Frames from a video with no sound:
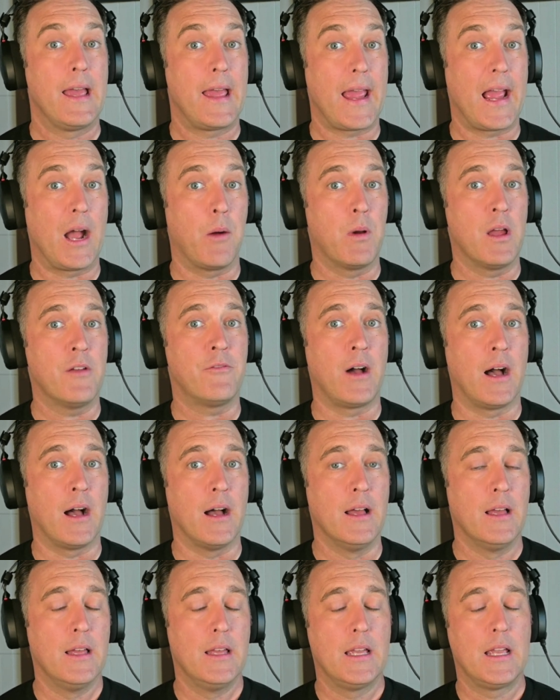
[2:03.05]
However,
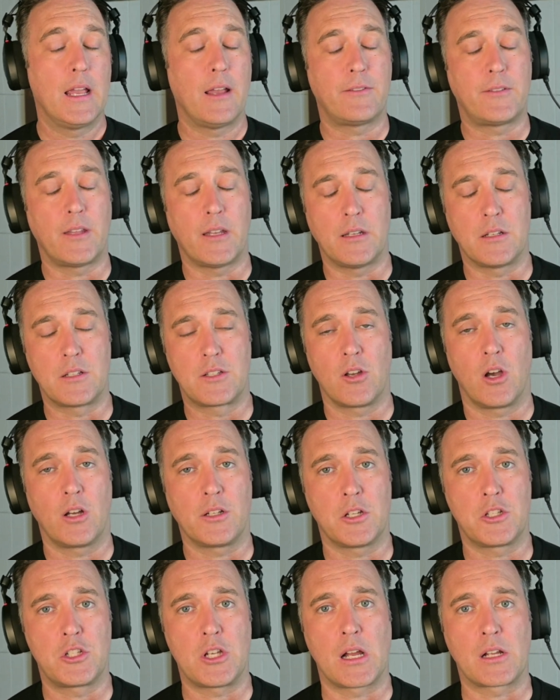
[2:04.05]
if they decide
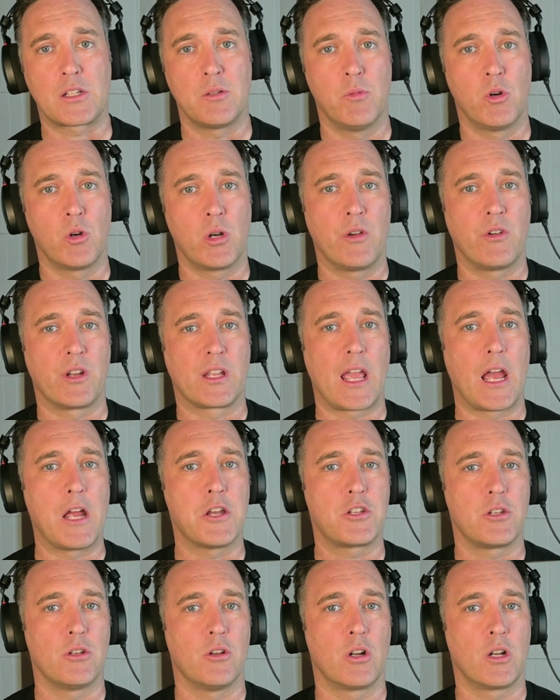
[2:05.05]
to chuck some more
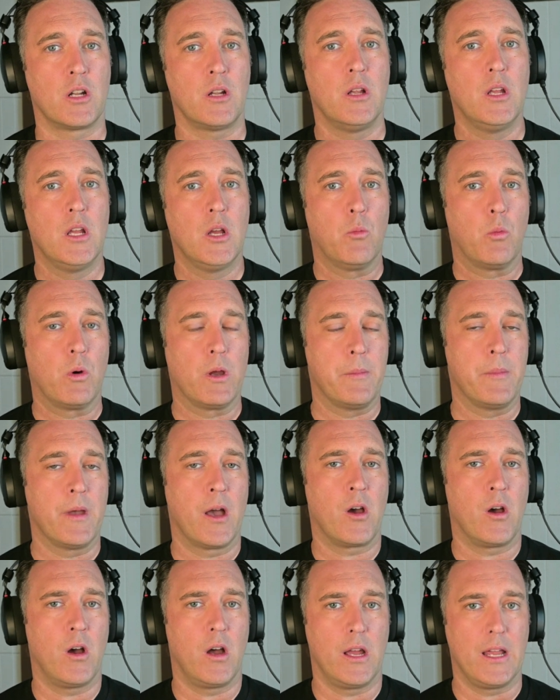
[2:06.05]
irrigation on it, we
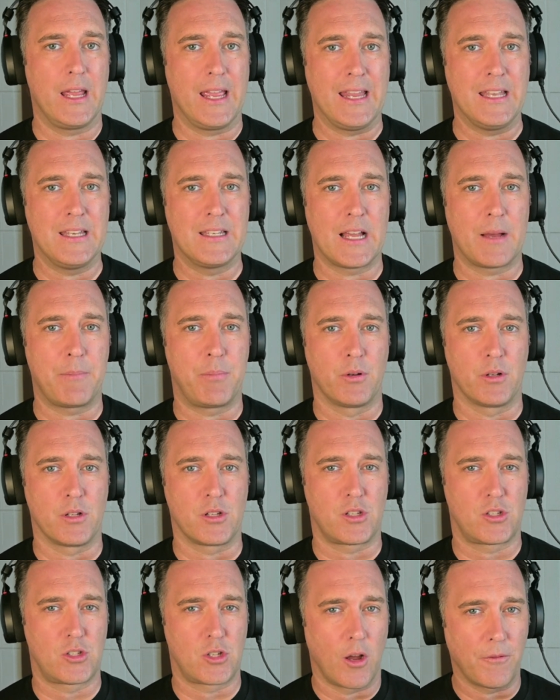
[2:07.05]
might end up on a
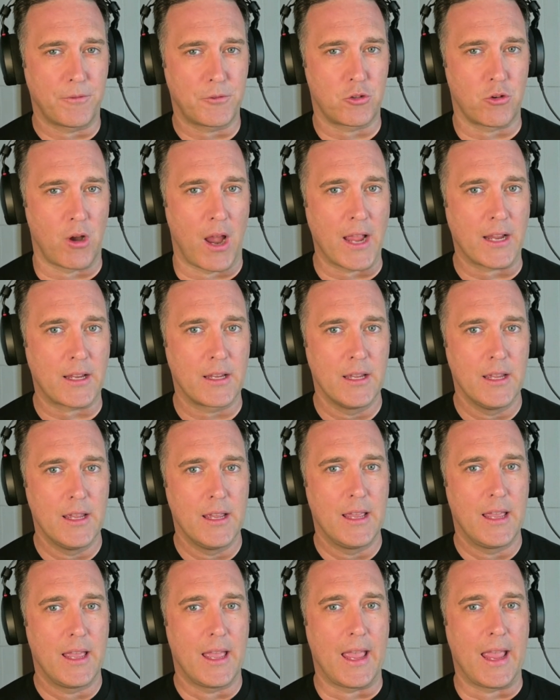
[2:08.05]
soft track,
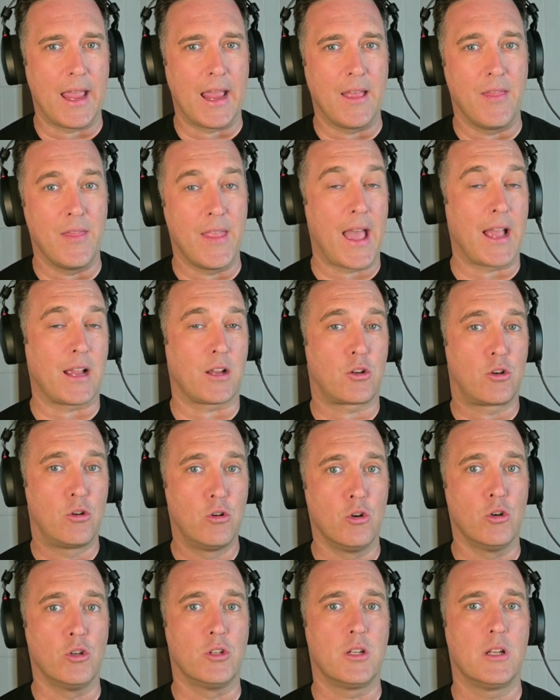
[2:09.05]
and that
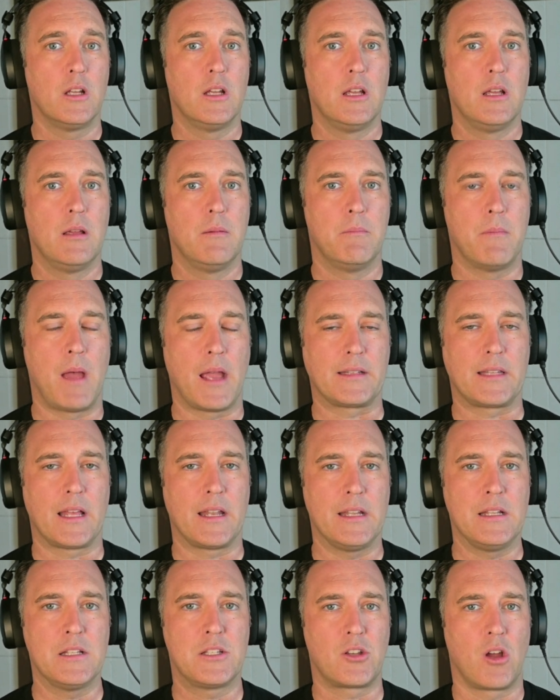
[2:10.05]
could make
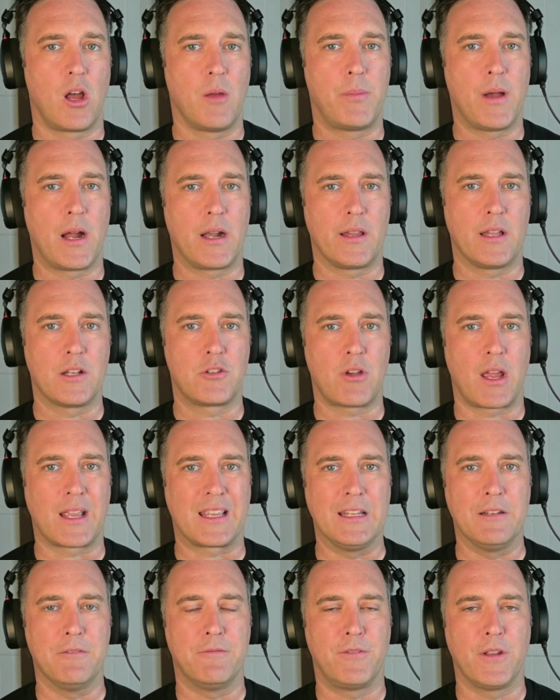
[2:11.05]
that inside part of the
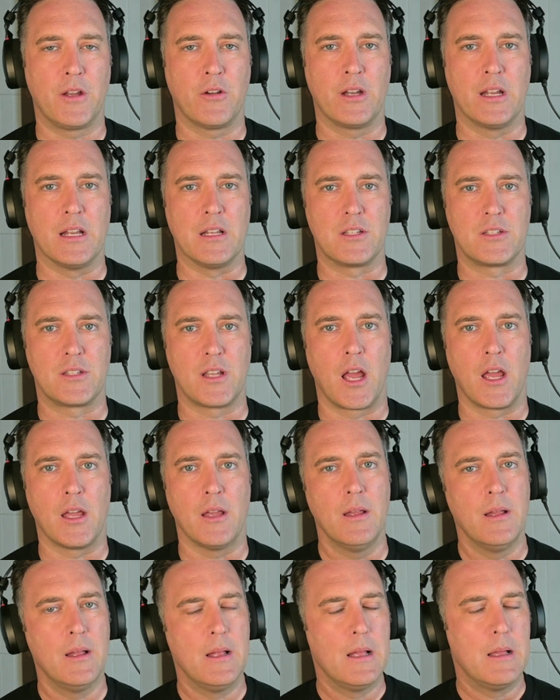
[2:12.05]
track inferior.
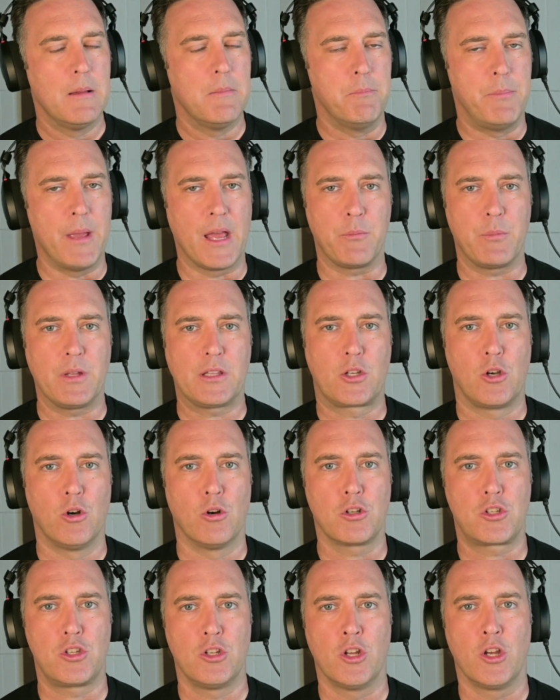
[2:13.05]
So bet with
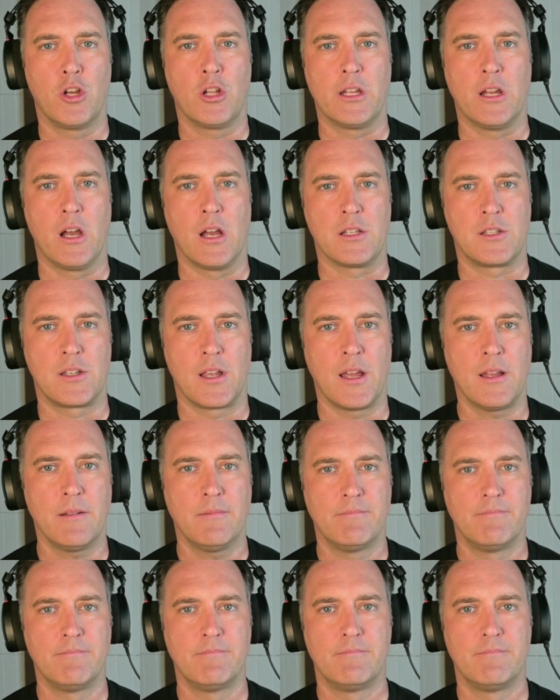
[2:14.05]
caution early, I say.